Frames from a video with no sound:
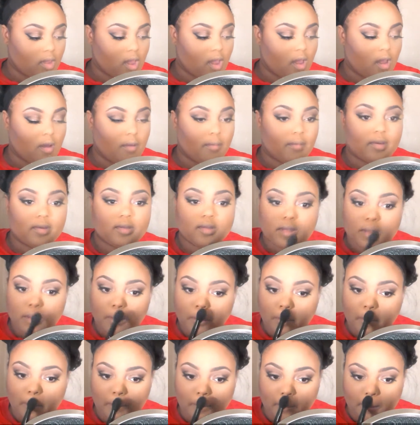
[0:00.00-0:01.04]
I almost
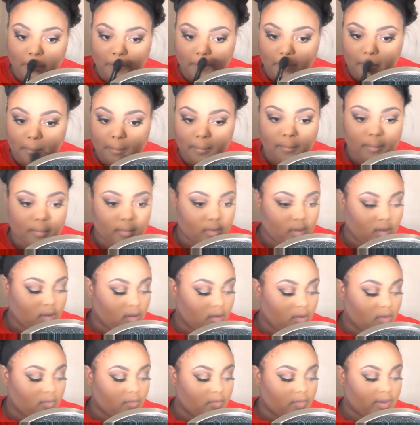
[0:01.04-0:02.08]

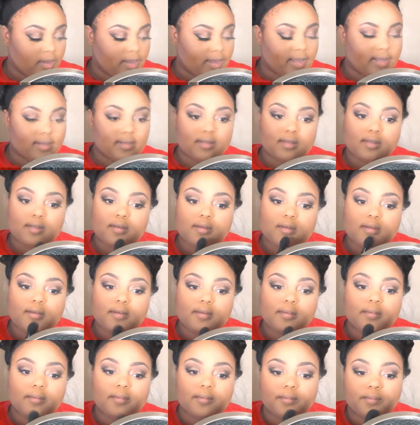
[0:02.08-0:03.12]
forgot
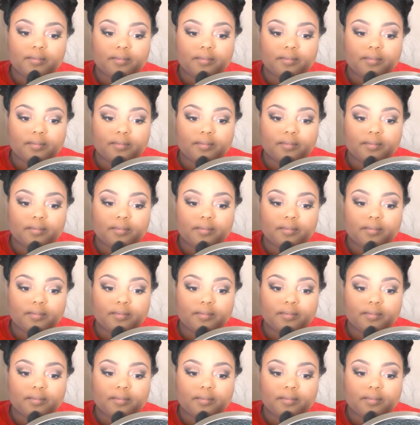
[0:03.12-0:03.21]
to